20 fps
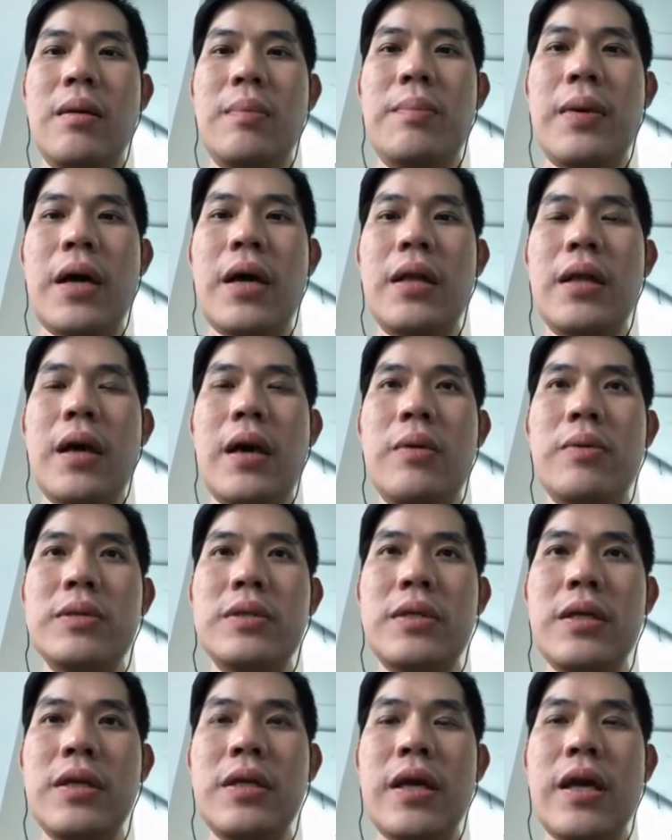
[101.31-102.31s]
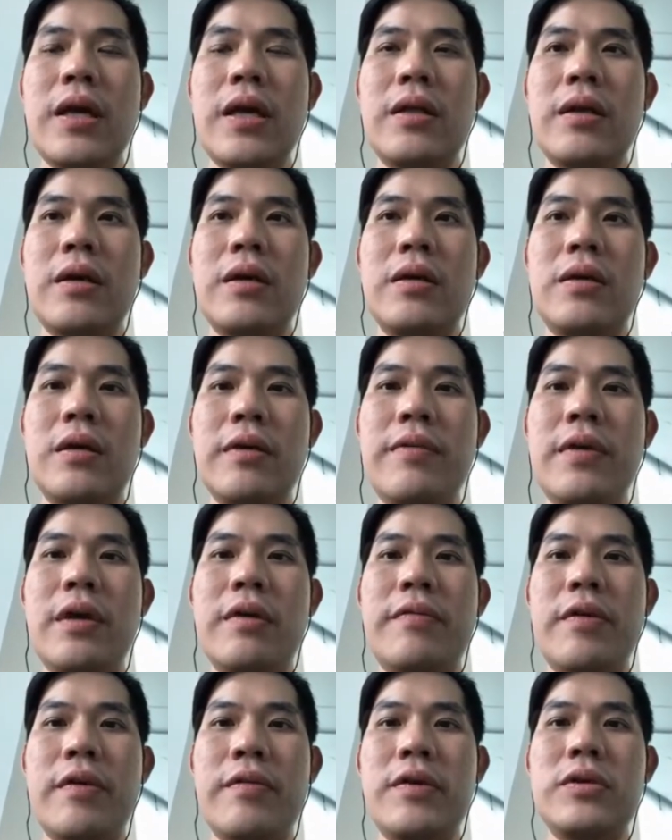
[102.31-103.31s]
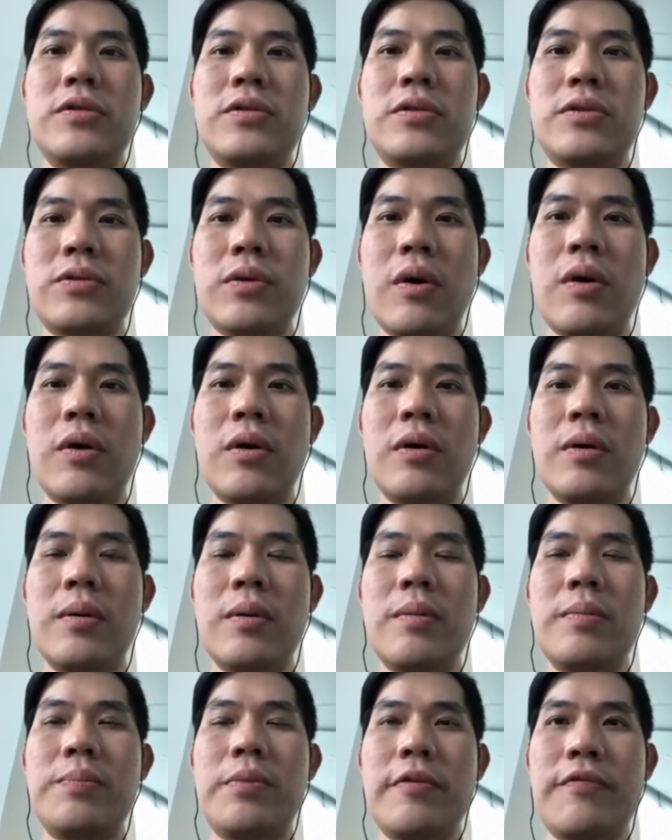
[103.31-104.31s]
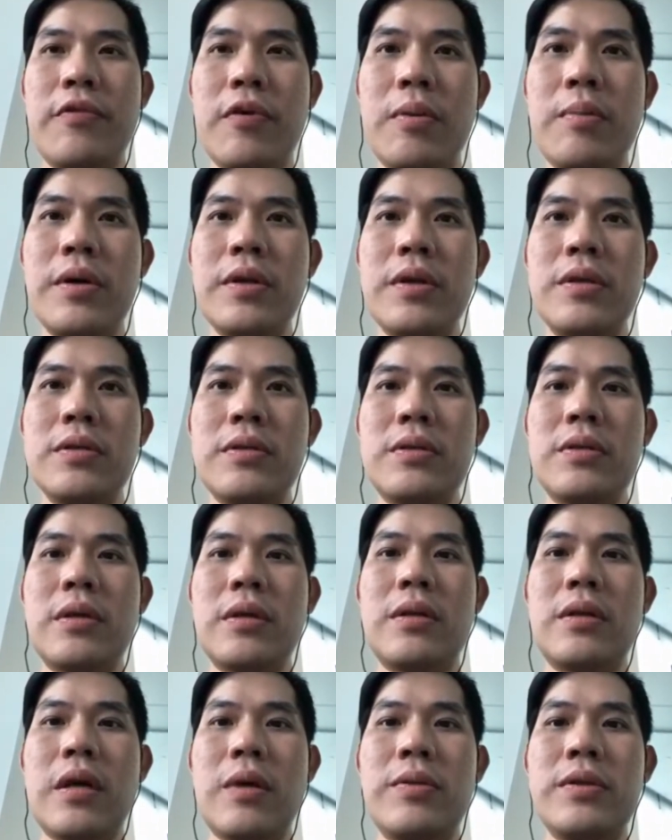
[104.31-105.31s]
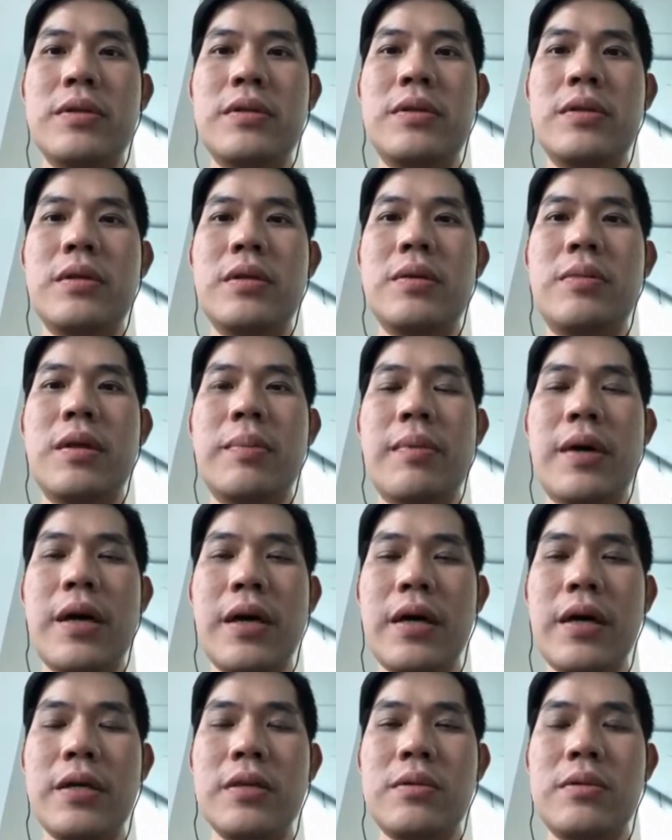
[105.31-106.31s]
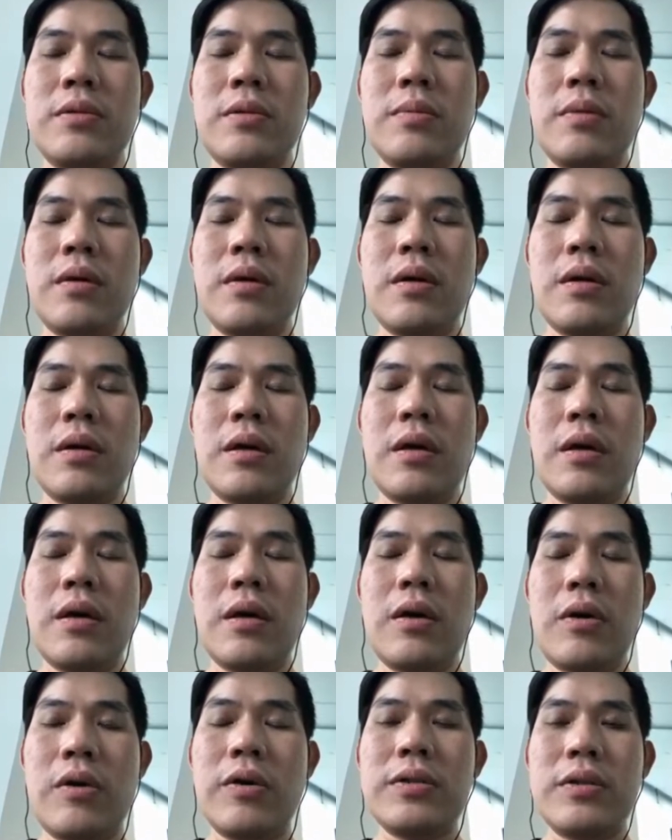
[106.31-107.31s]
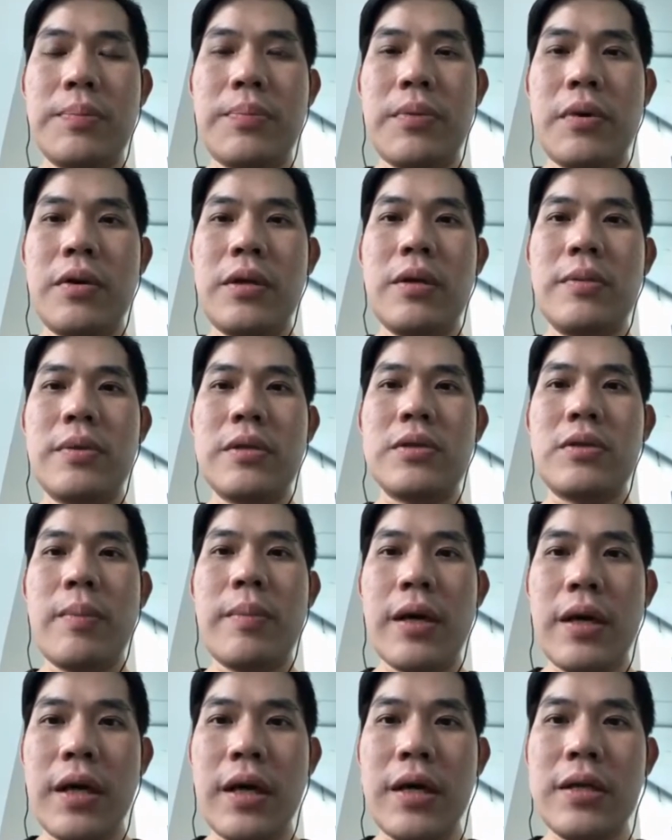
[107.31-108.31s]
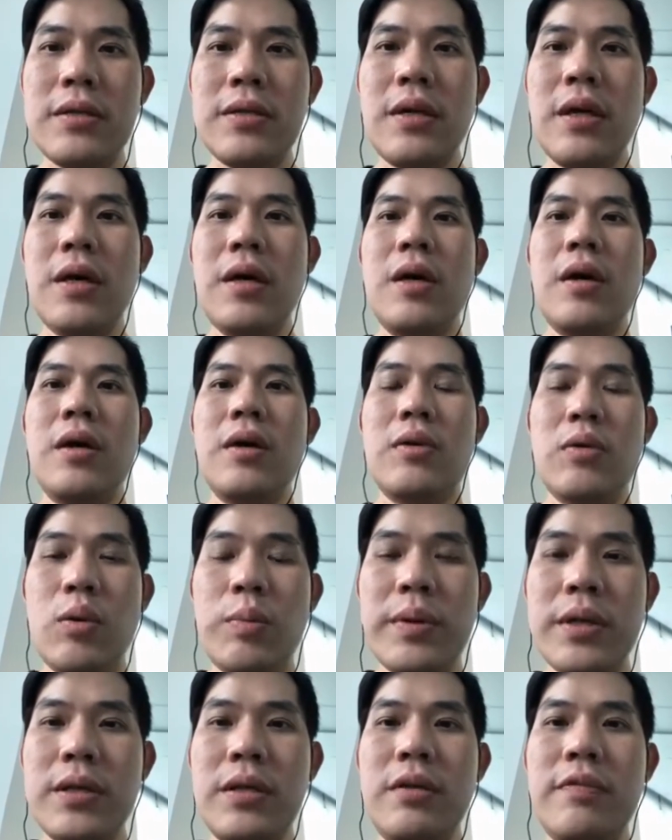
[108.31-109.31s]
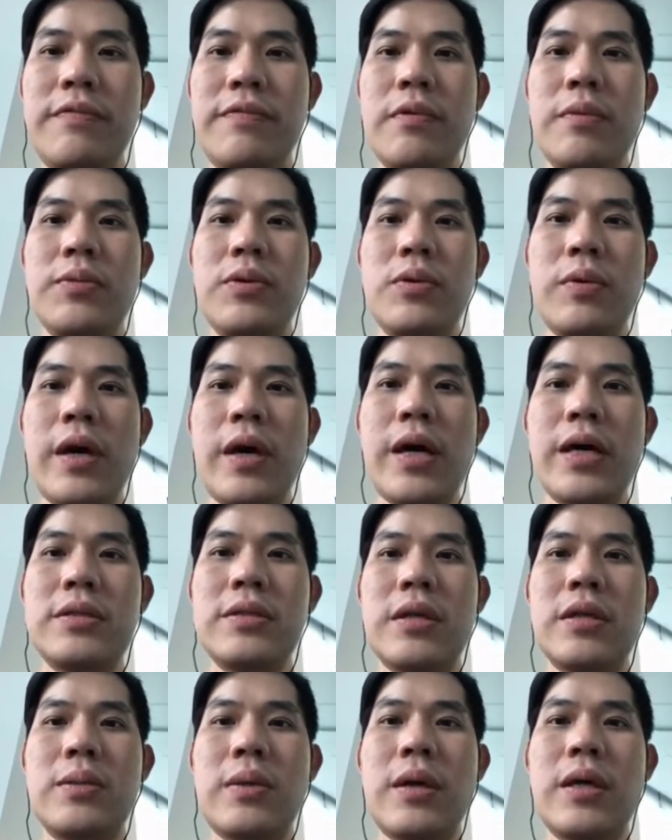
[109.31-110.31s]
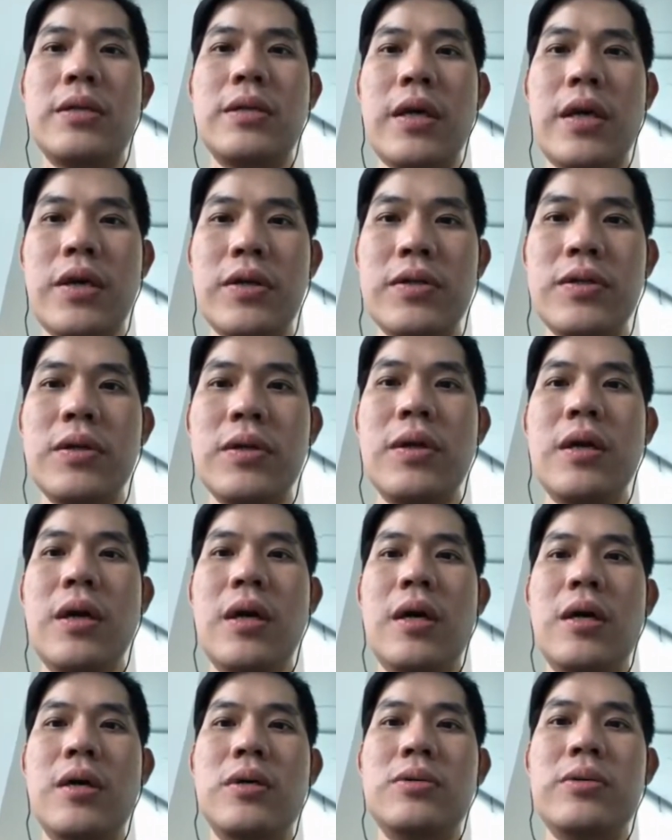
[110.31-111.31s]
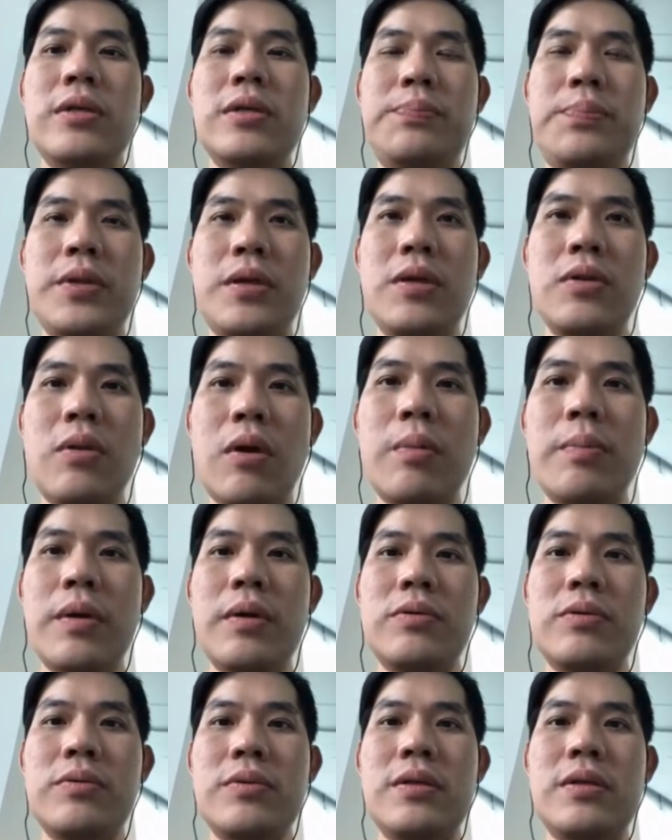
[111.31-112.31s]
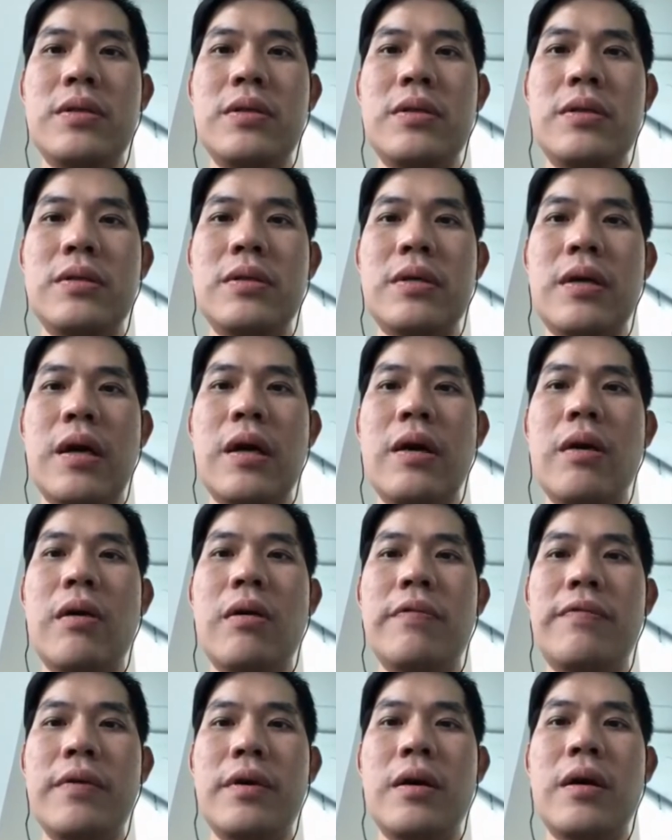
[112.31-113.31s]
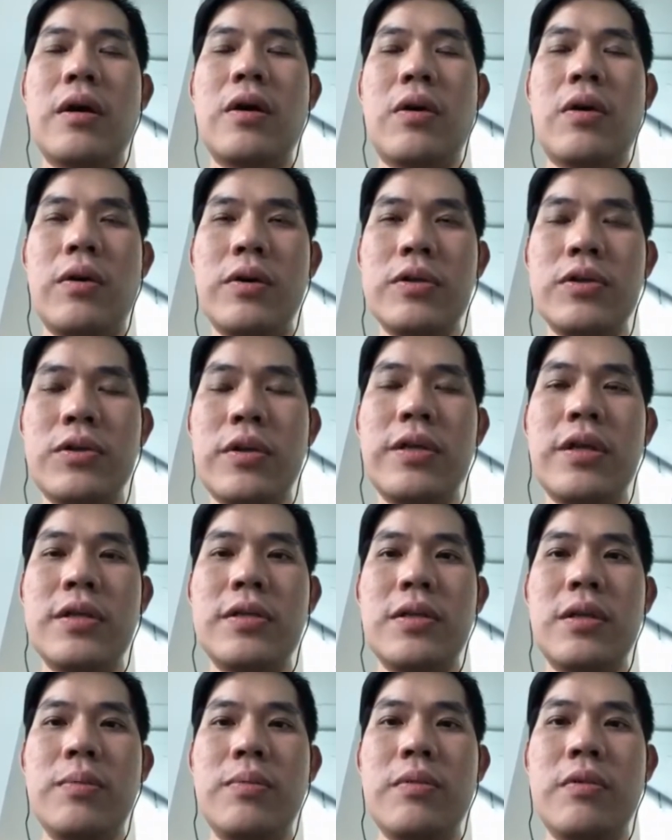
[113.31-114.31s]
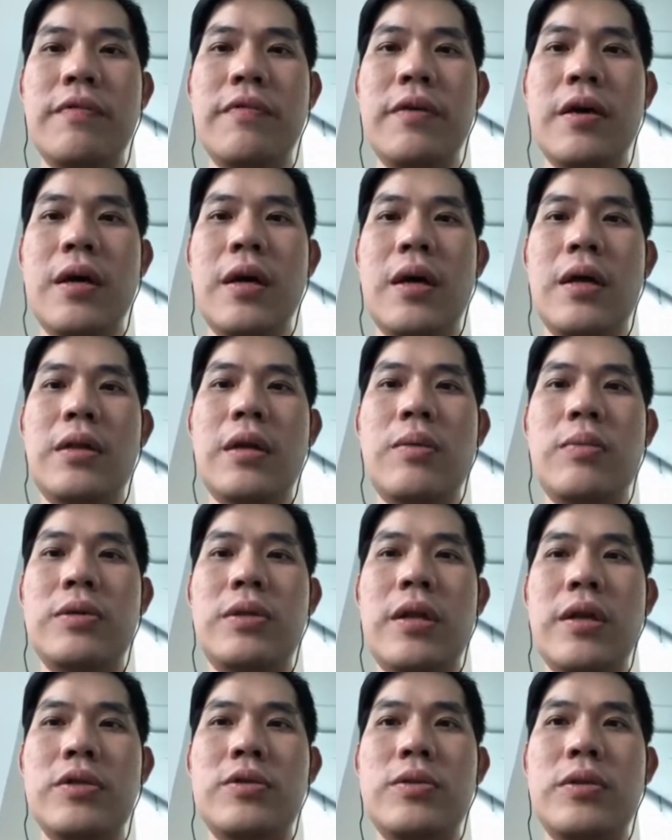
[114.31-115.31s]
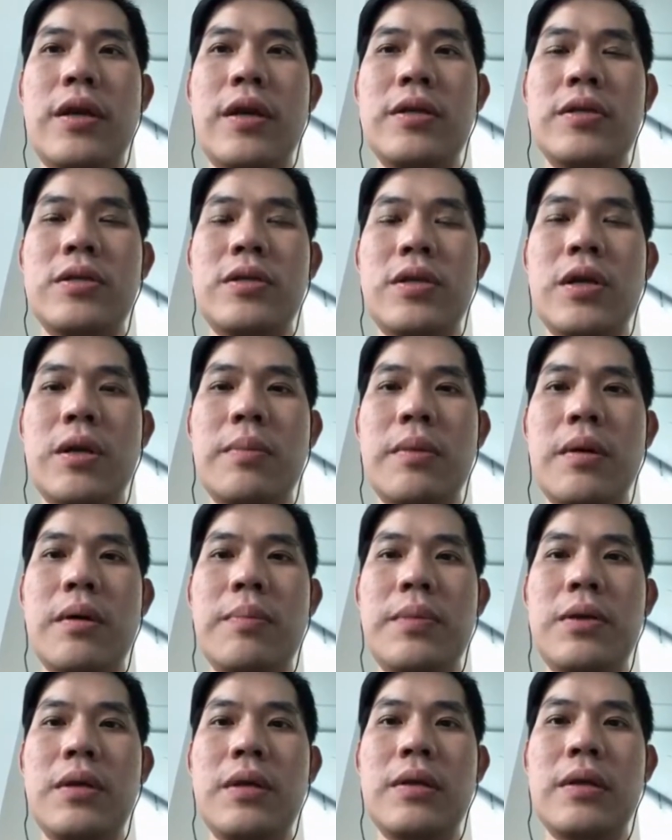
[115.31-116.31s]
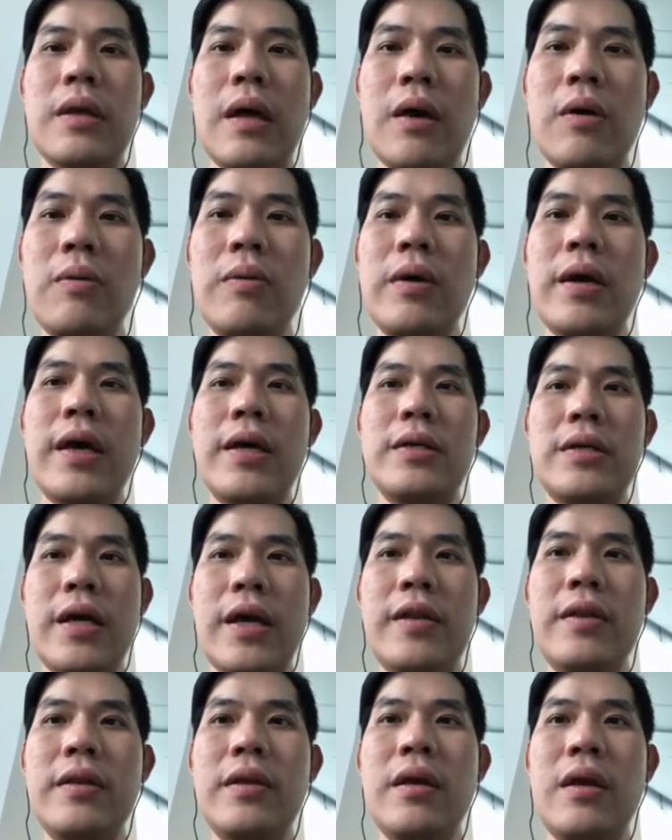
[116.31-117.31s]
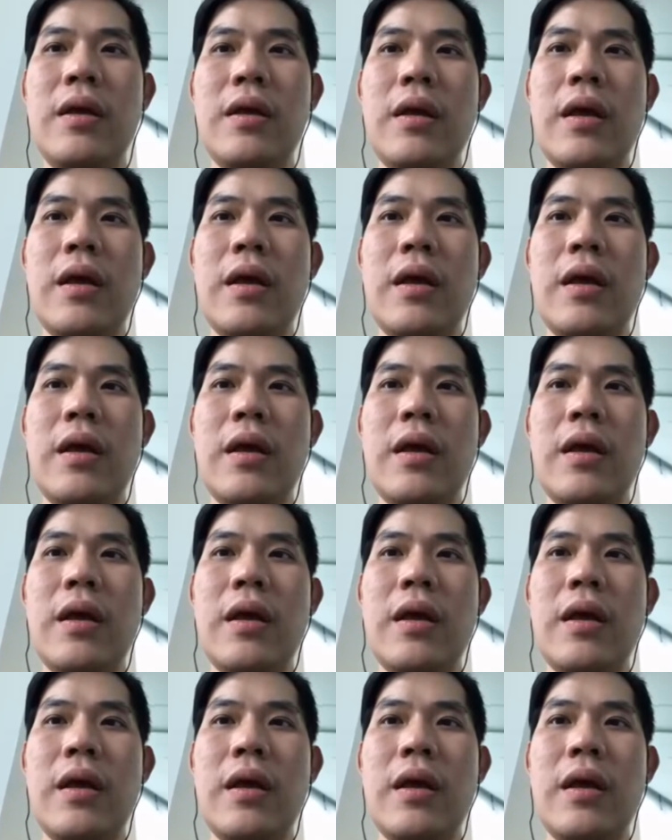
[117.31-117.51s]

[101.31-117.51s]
But I would say that given a very strong performance that we see in the markets across the board in terms of stock markets globally from US as well as Asia, so it's pretty normal to see this kind of consolidation move that should take shape between now and then.